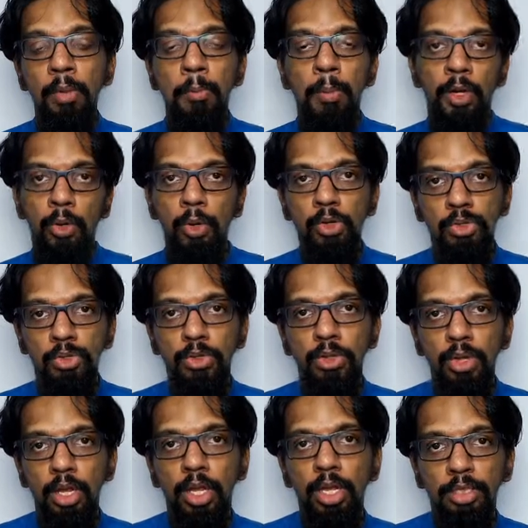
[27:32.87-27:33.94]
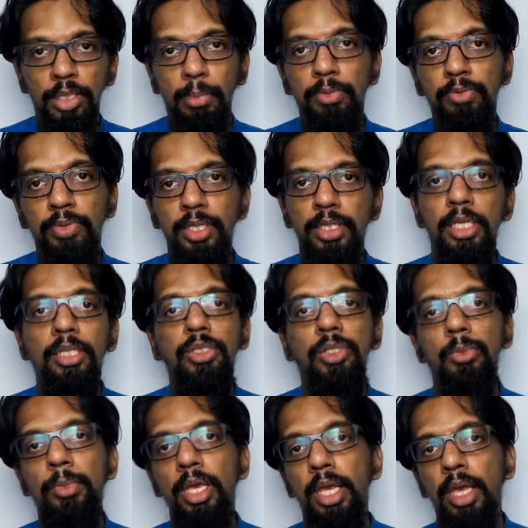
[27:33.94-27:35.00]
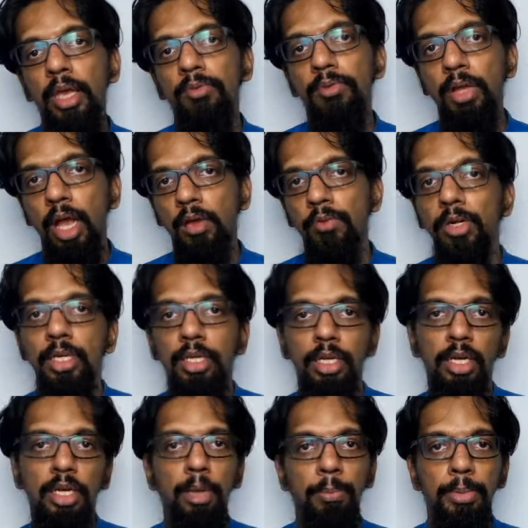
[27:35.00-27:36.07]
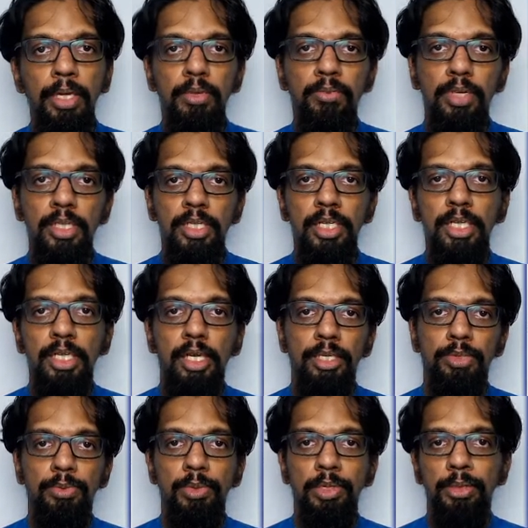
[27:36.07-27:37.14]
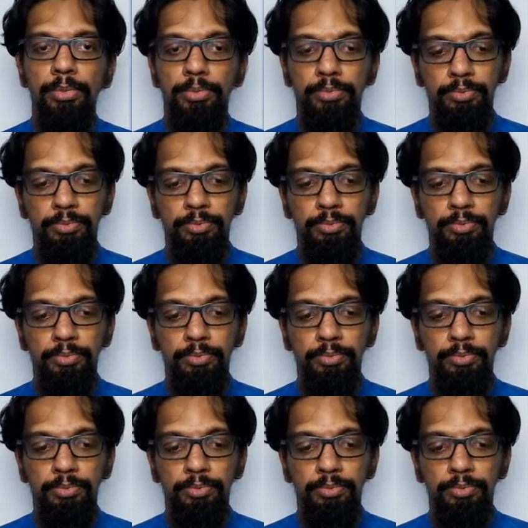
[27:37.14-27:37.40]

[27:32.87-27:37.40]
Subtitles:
but also some of the things you may have covered previously as well.